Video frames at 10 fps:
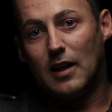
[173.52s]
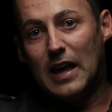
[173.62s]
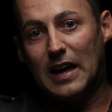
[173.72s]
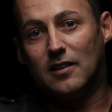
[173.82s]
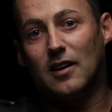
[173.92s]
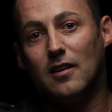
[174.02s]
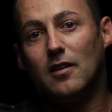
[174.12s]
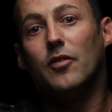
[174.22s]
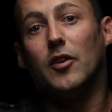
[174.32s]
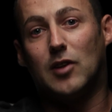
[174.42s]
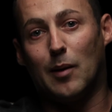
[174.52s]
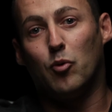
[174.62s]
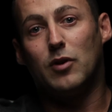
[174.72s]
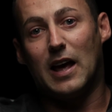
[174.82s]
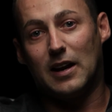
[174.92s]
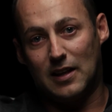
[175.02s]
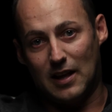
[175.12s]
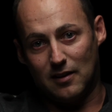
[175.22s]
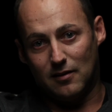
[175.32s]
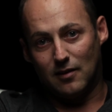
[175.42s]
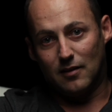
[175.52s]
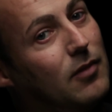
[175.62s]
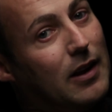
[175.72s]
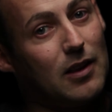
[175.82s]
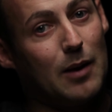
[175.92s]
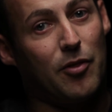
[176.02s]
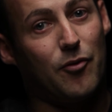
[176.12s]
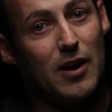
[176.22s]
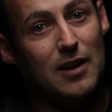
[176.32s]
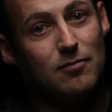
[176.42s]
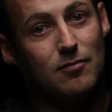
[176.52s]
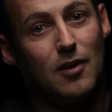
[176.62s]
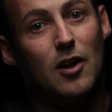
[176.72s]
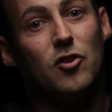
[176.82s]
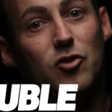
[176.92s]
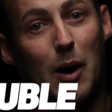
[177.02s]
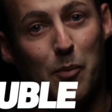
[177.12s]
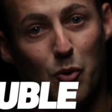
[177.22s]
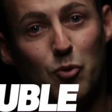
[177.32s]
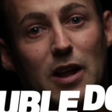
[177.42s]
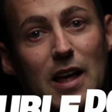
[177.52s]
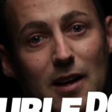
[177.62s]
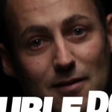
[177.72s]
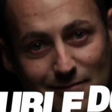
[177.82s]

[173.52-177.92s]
Enter the double down again. Lesson number 3, double down.